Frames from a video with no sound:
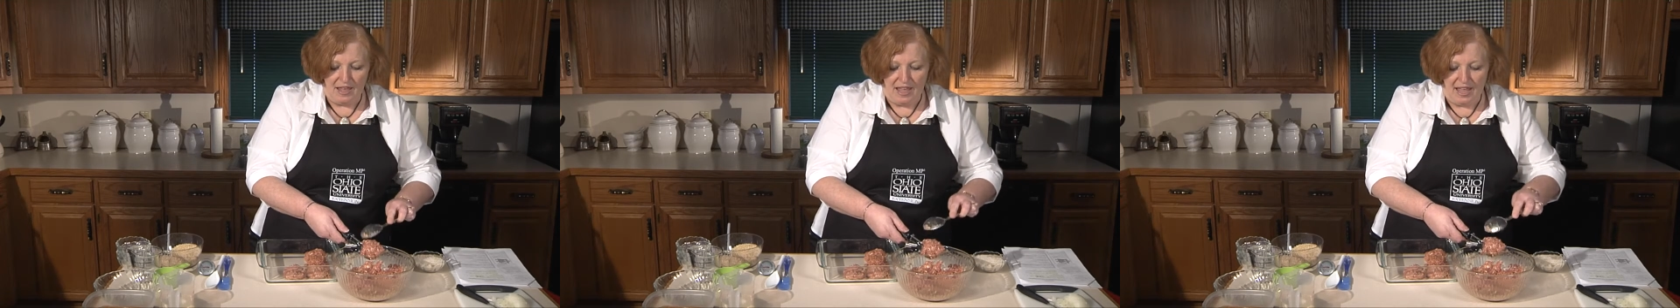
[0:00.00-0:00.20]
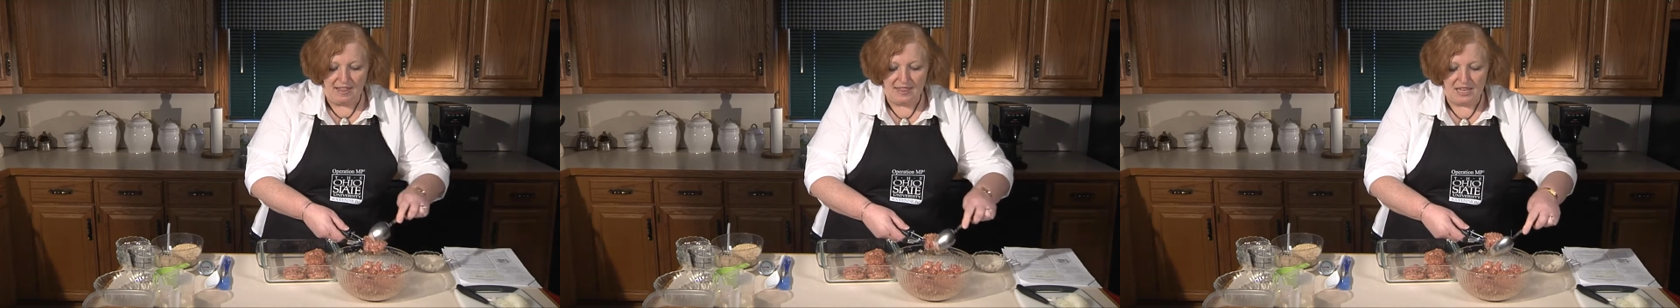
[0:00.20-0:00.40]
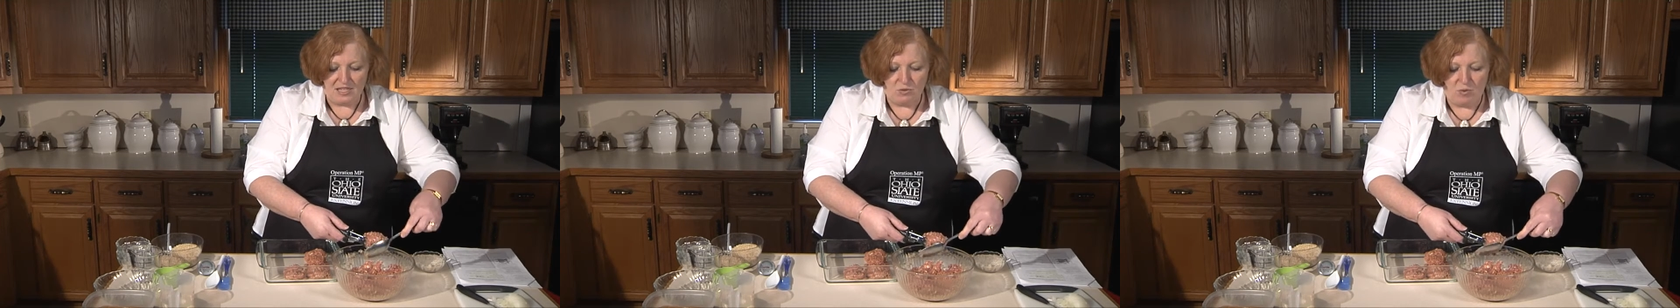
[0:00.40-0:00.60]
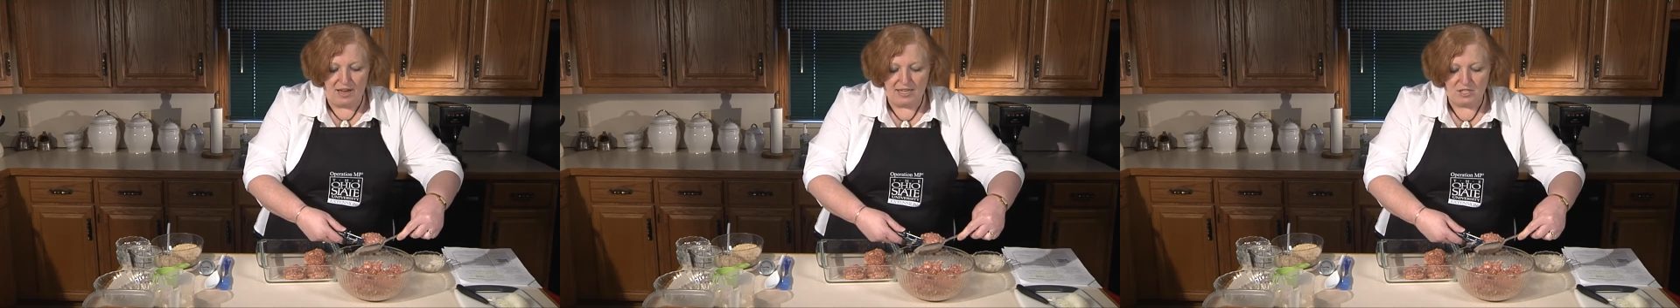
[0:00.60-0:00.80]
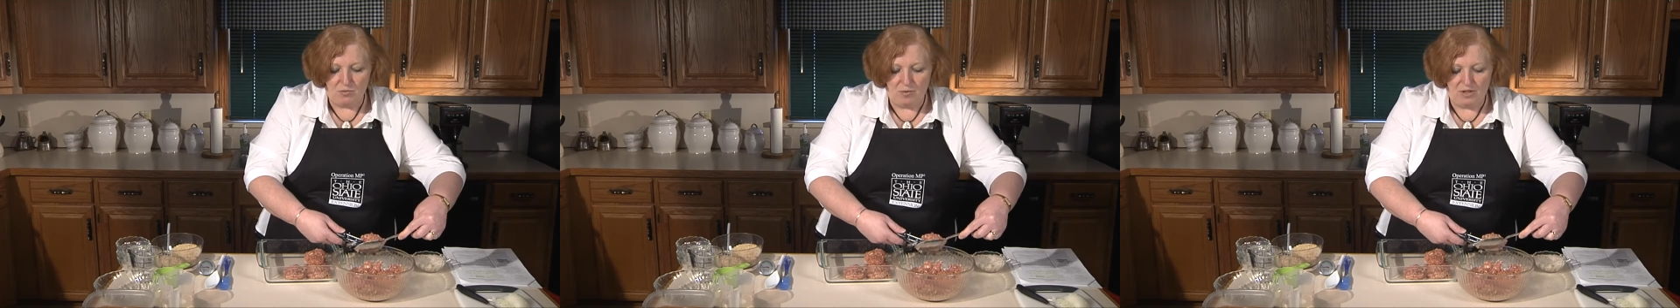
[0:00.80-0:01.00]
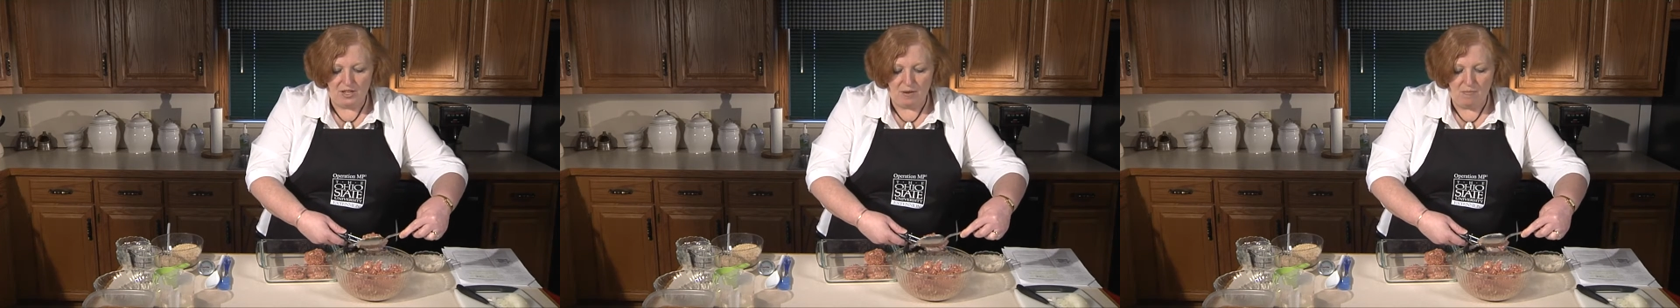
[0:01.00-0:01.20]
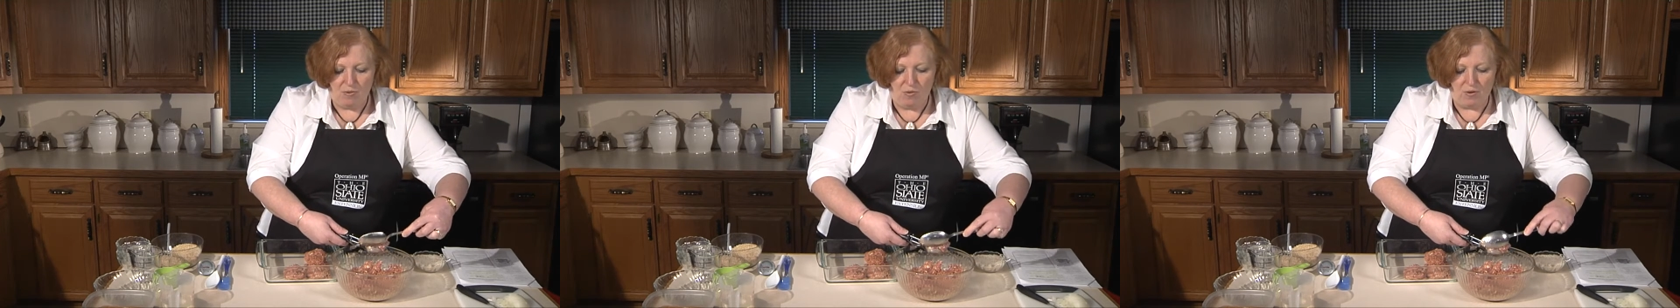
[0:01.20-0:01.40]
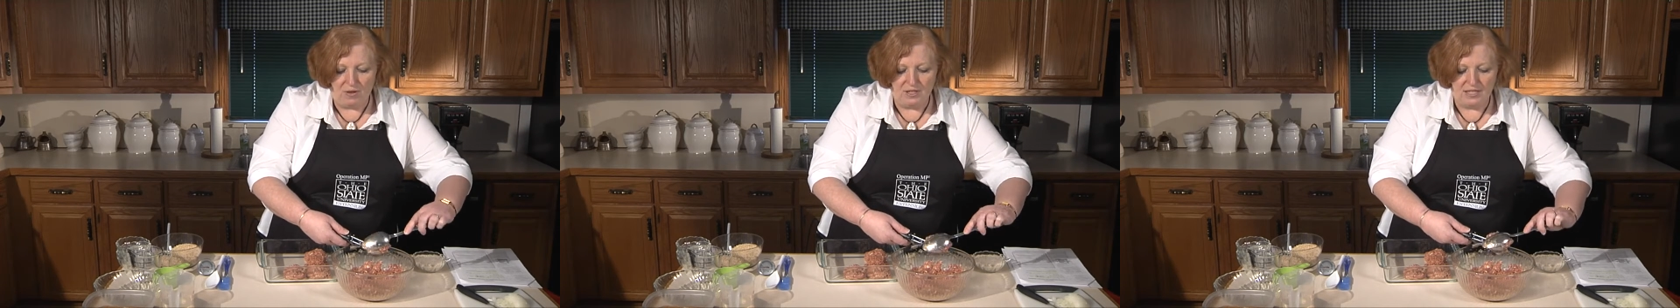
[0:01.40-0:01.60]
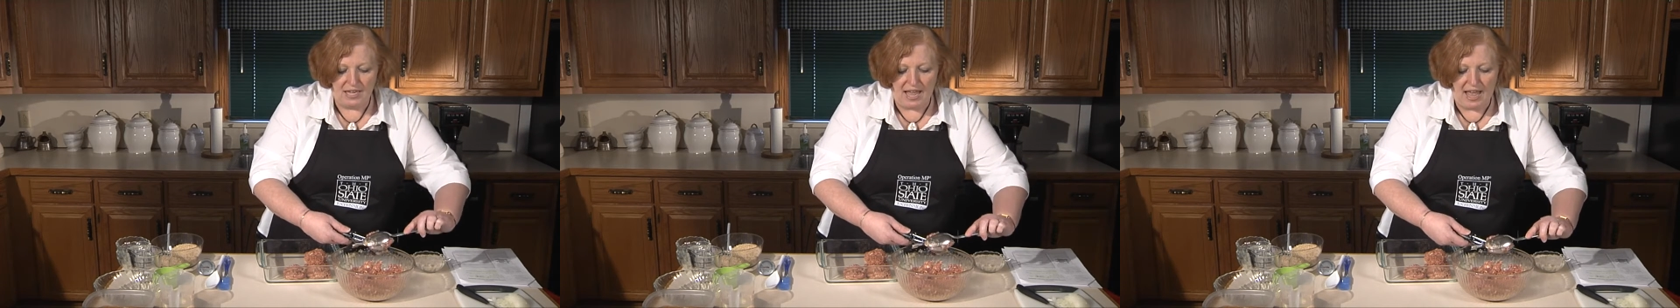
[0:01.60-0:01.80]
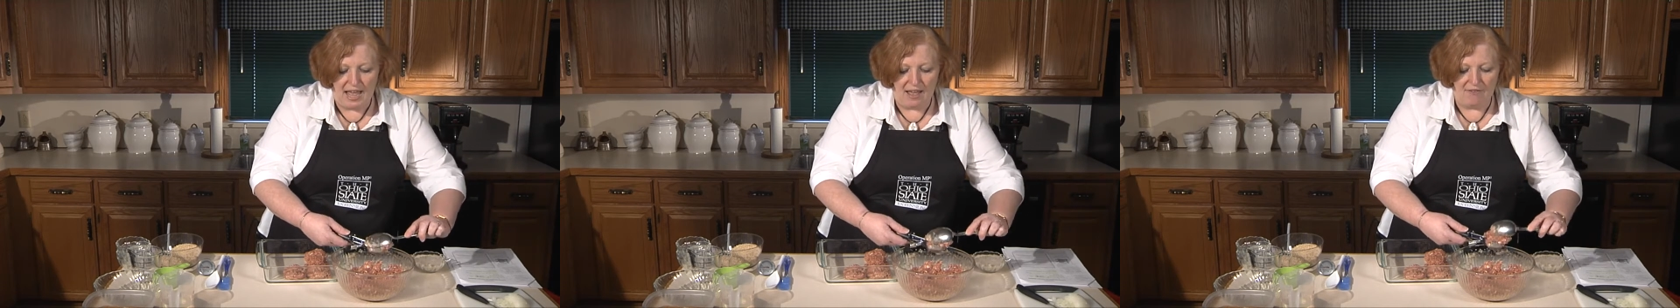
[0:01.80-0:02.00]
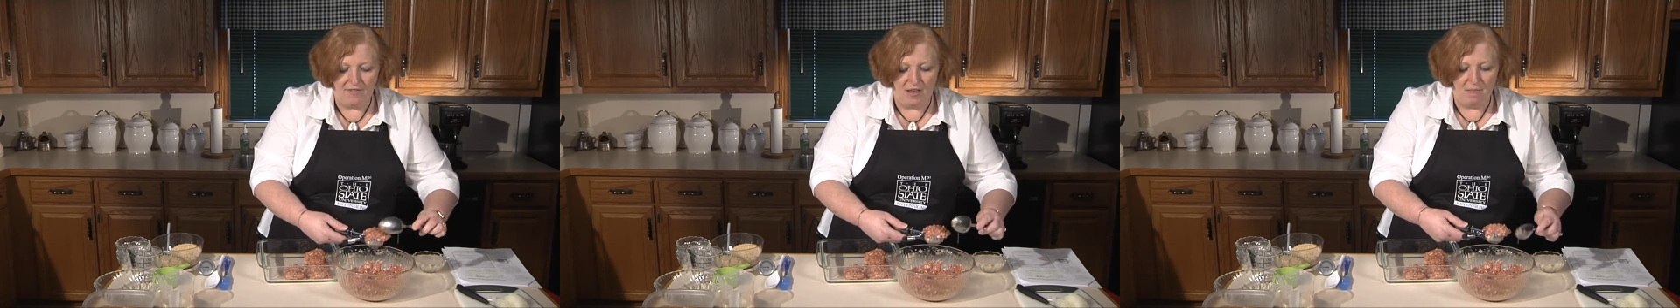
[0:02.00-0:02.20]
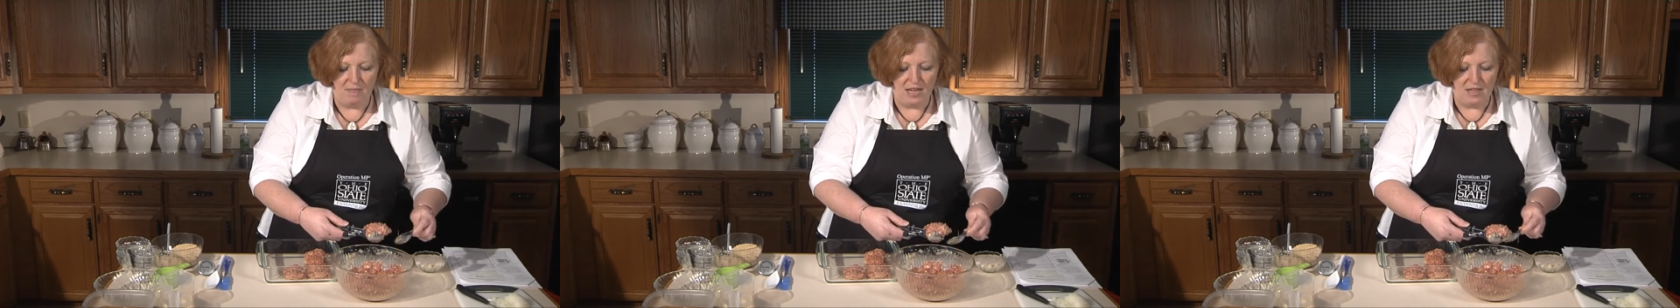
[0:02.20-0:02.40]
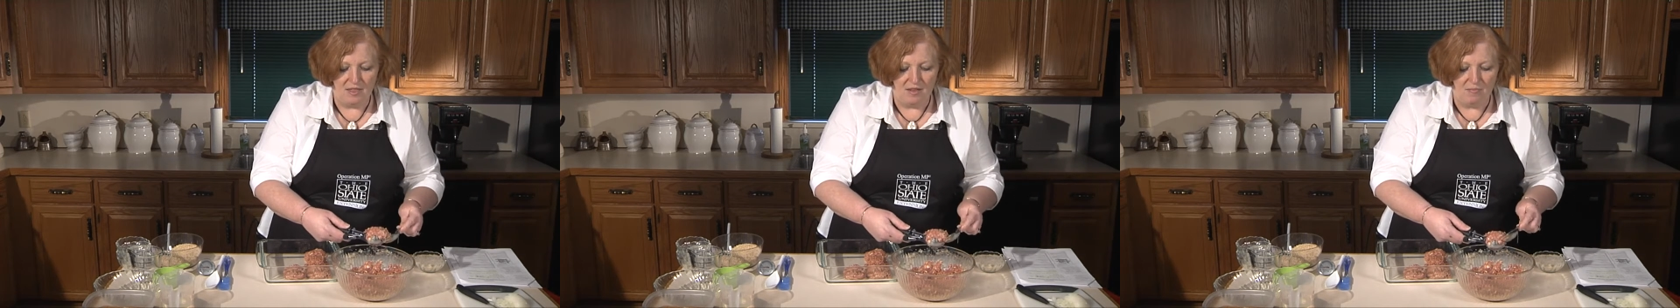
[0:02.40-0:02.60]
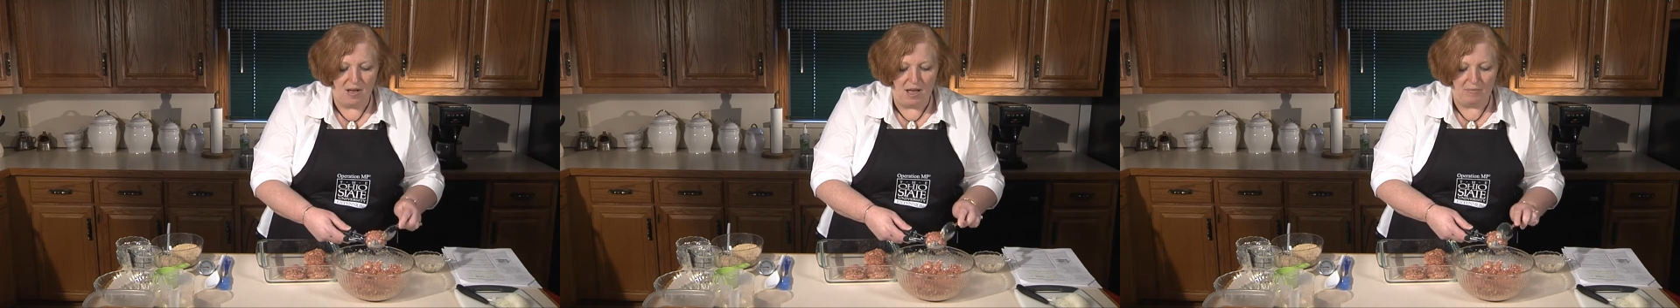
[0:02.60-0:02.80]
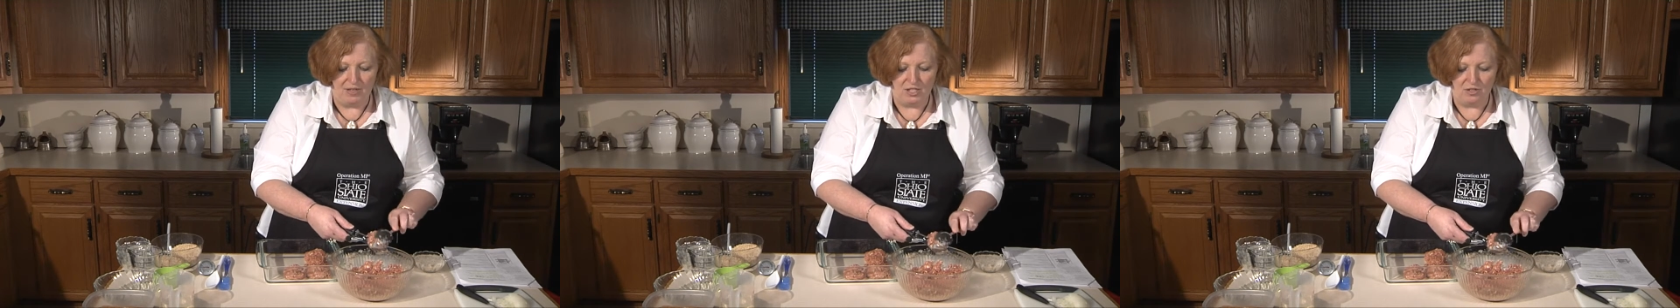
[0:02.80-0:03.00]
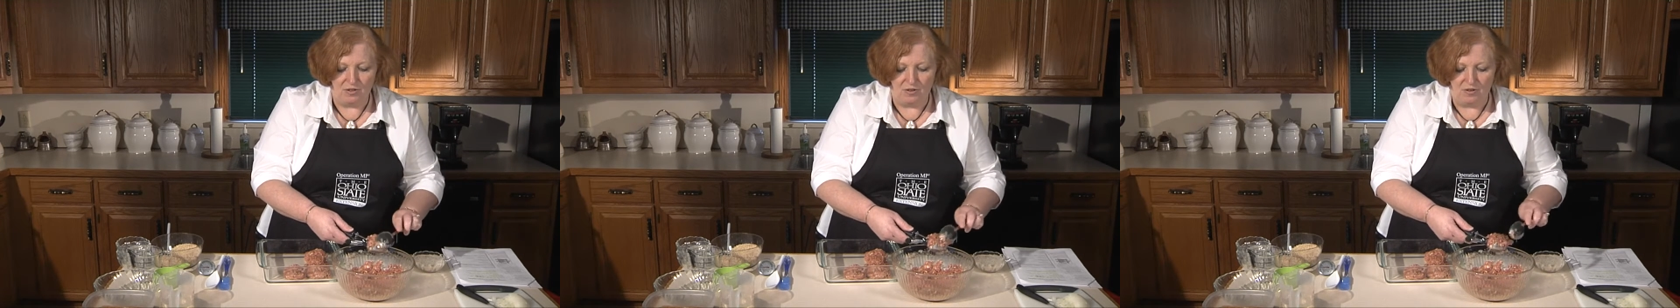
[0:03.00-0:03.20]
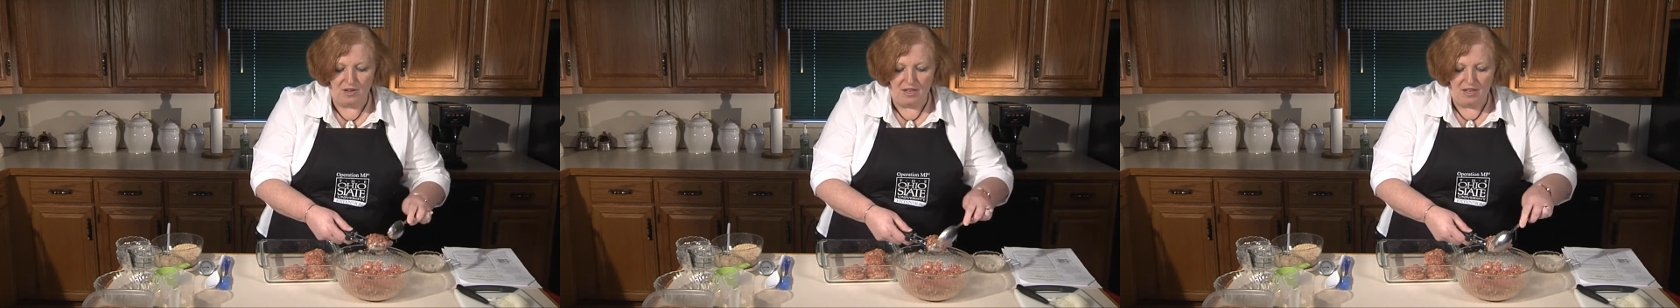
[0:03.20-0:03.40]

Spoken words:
And that's why it's really important to have a meat thermometer